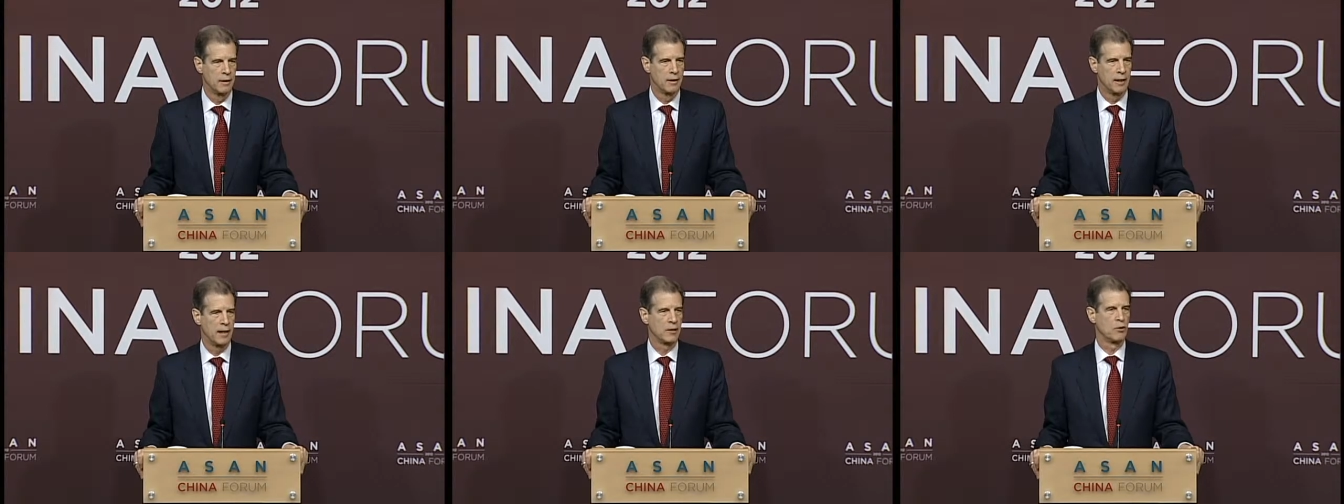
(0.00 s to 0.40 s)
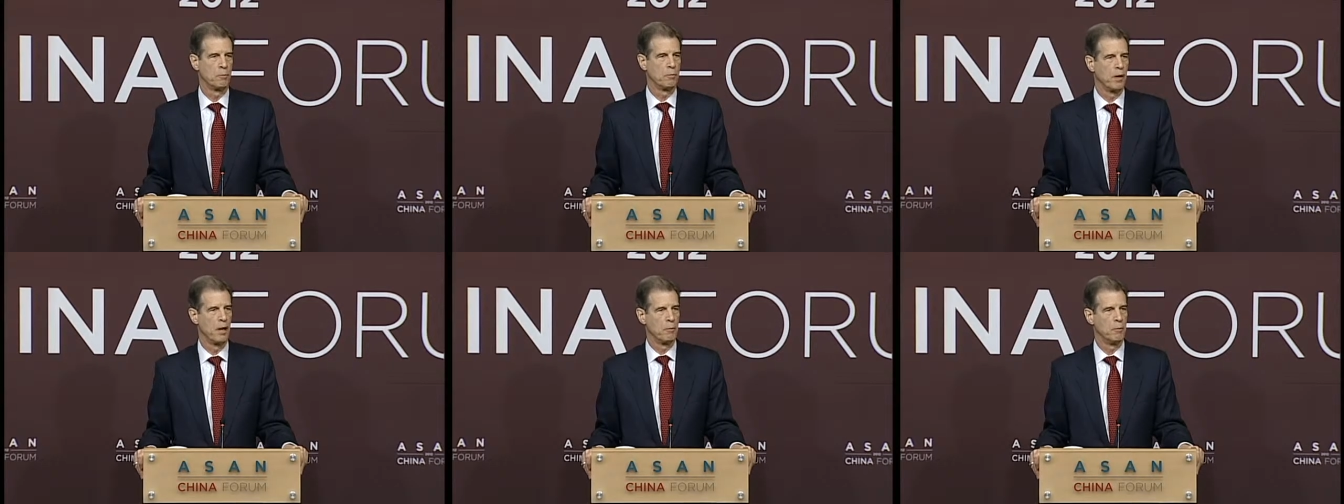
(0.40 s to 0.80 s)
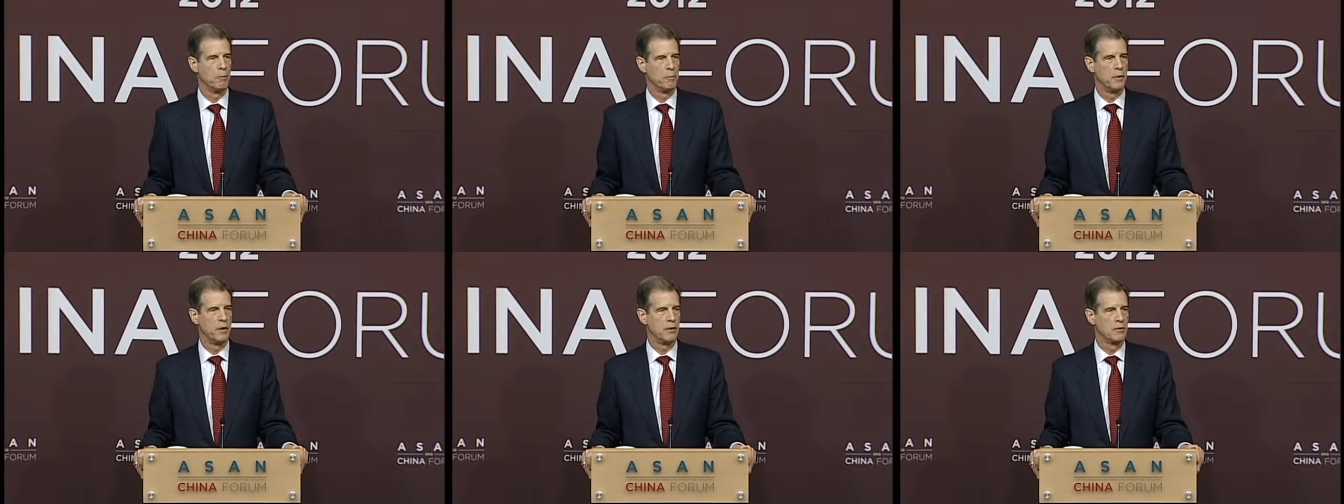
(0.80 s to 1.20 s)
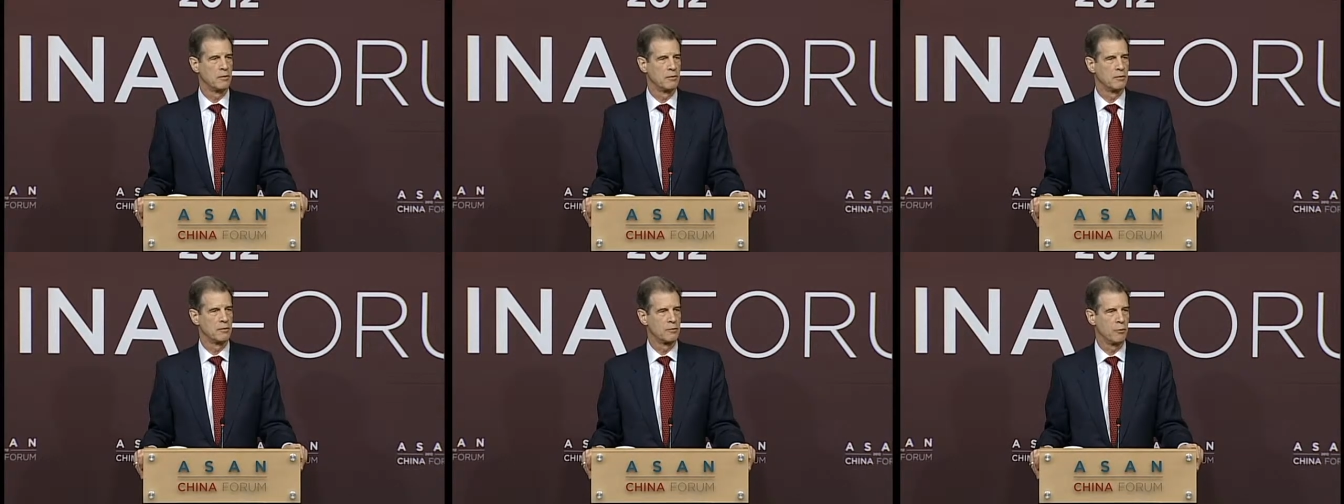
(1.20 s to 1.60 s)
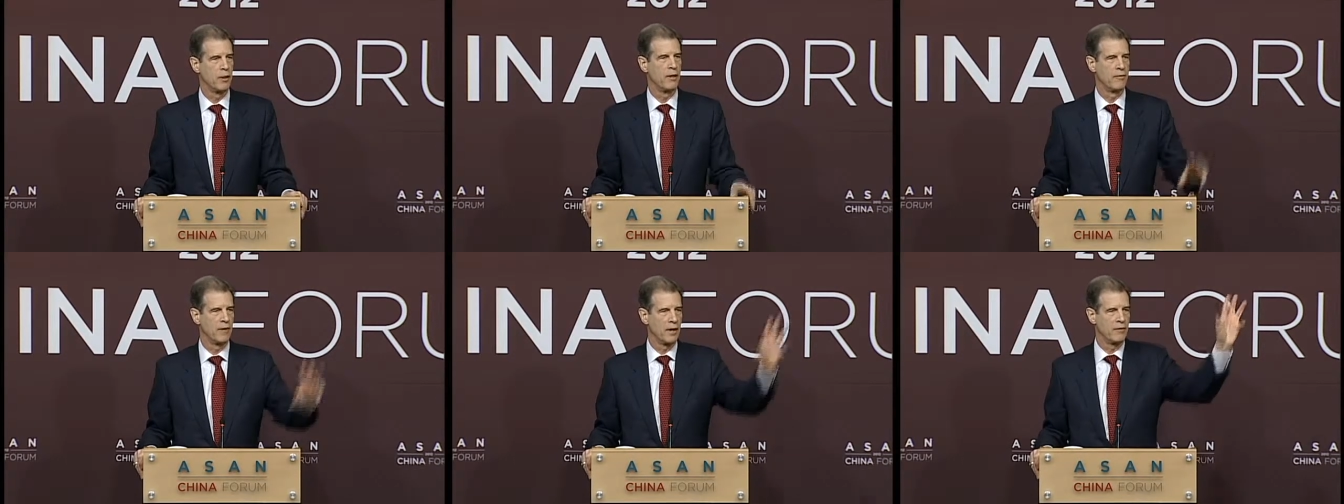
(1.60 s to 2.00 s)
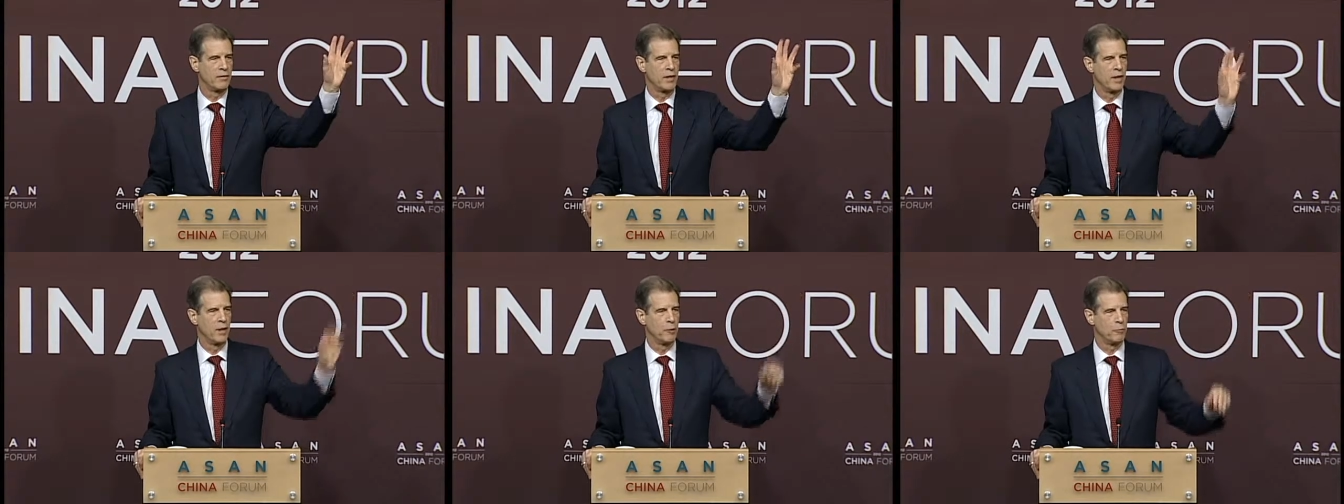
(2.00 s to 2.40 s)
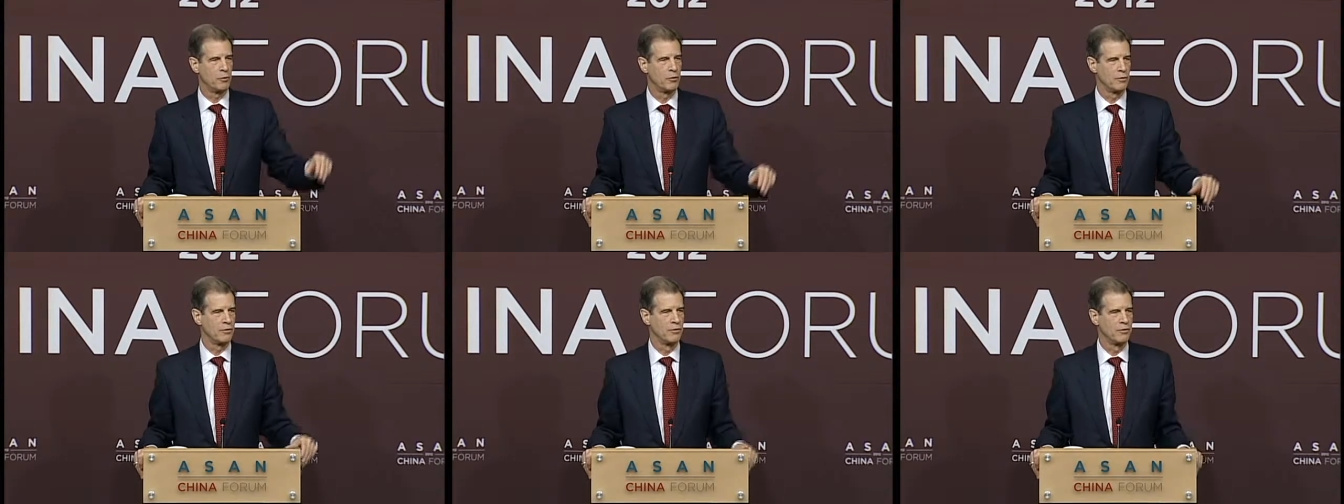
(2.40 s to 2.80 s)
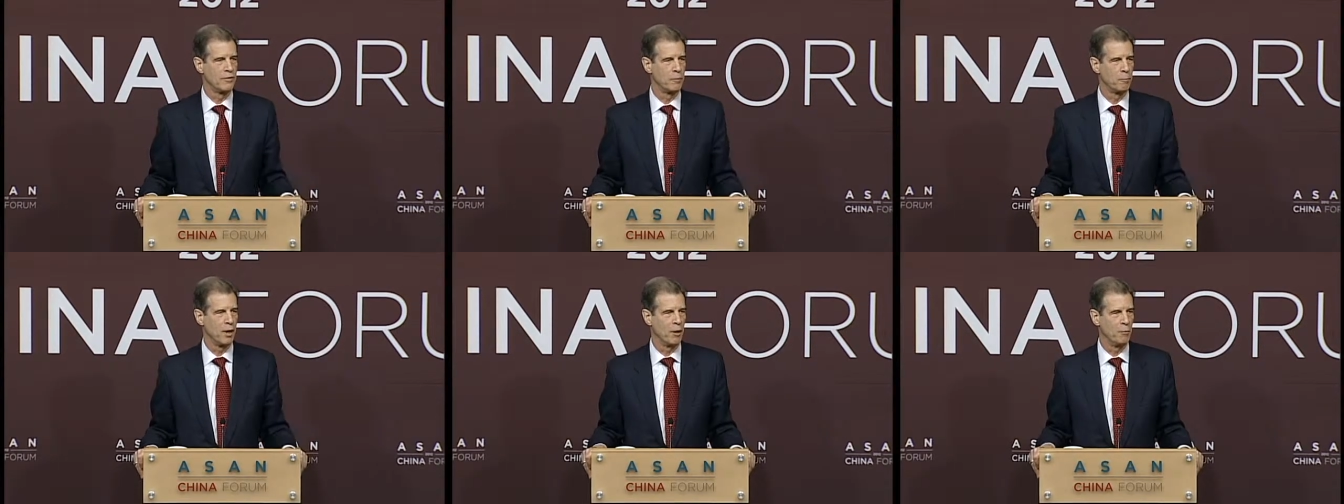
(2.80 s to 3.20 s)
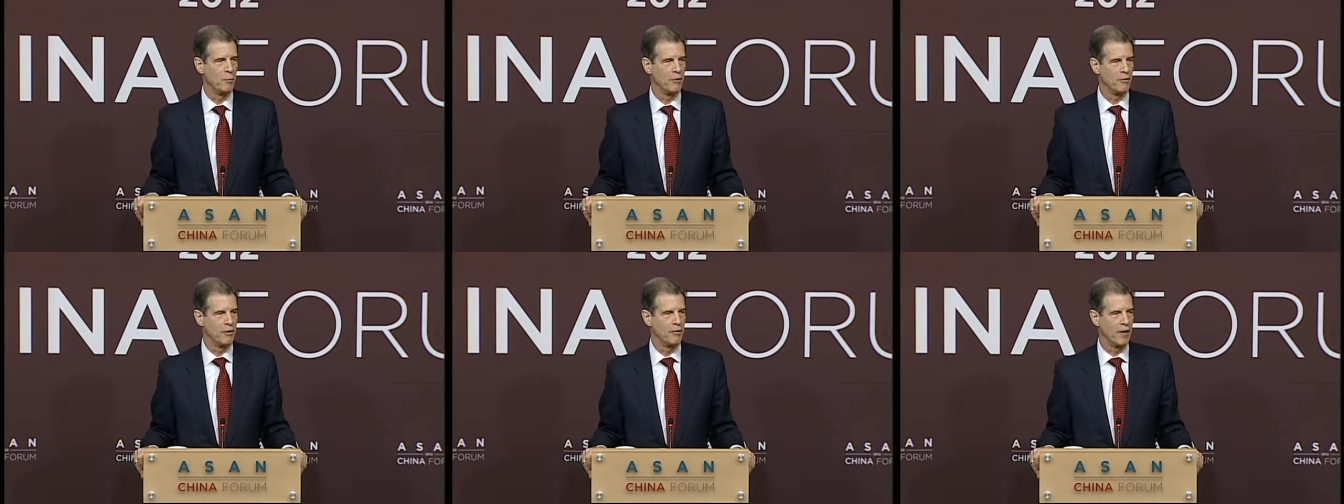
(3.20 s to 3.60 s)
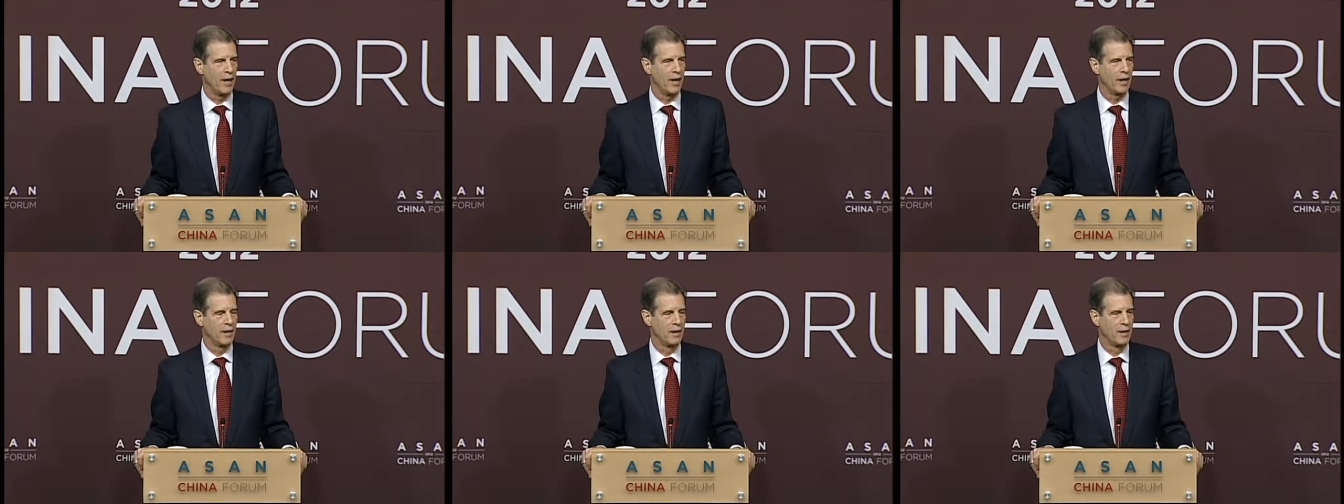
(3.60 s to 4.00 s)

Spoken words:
That's a problem that's 25 times the problem of Iraq.